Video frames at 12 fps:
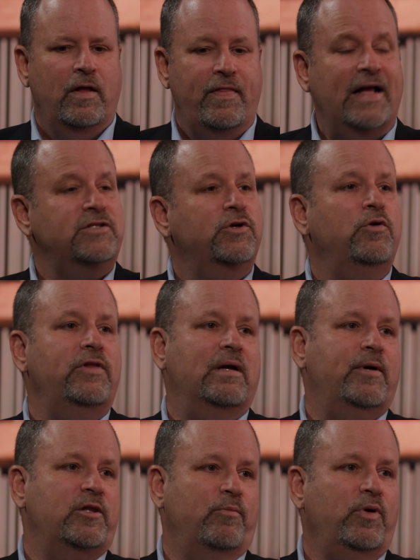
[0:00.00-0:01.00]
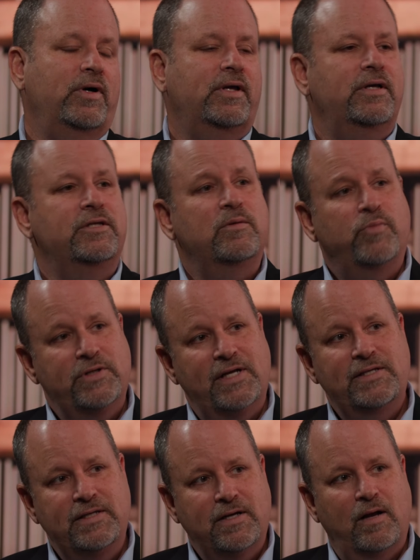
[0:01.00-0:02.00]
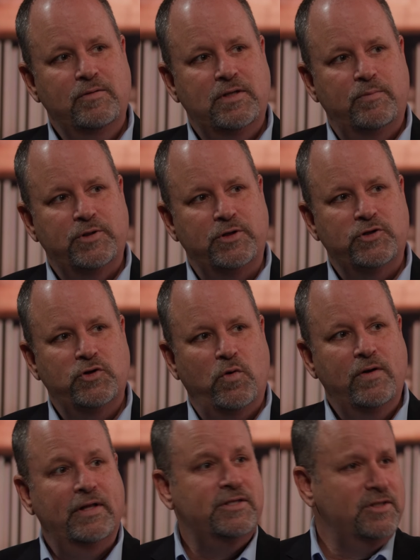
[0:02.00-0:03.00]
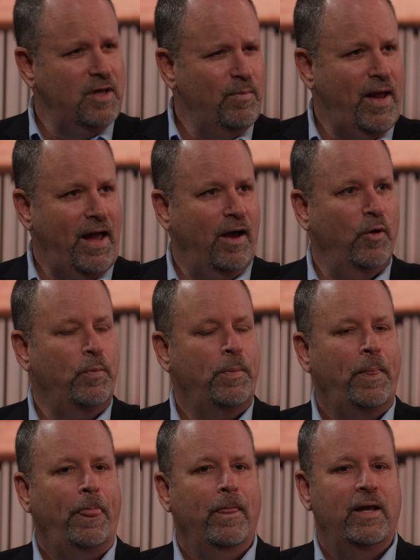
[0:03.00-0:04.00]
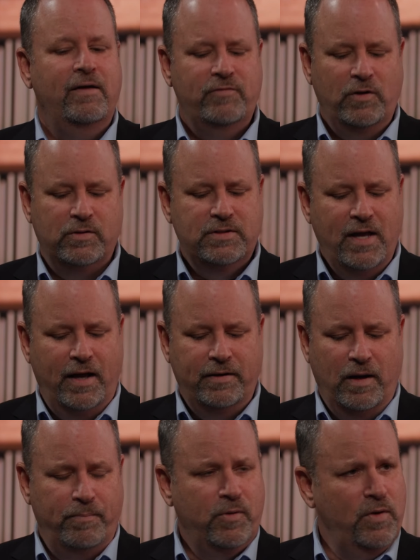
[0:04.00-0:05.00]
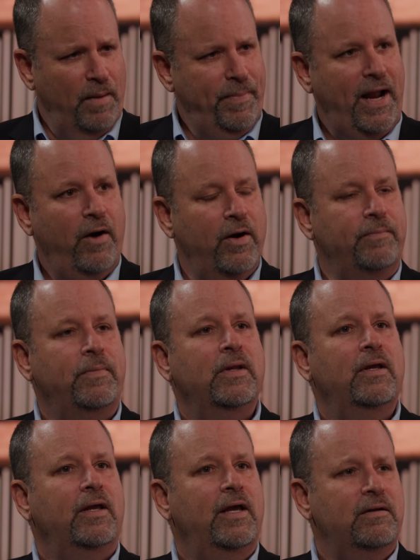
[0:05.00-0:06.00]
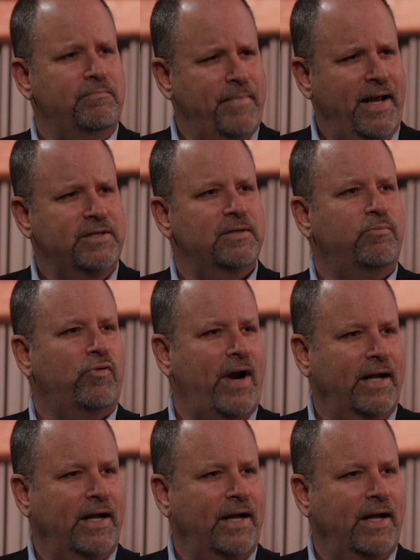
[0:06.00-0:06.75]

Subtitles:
And that's the cool thing about the book is it presents these concepts in a story that somehow, even though it's not apparent, it makes it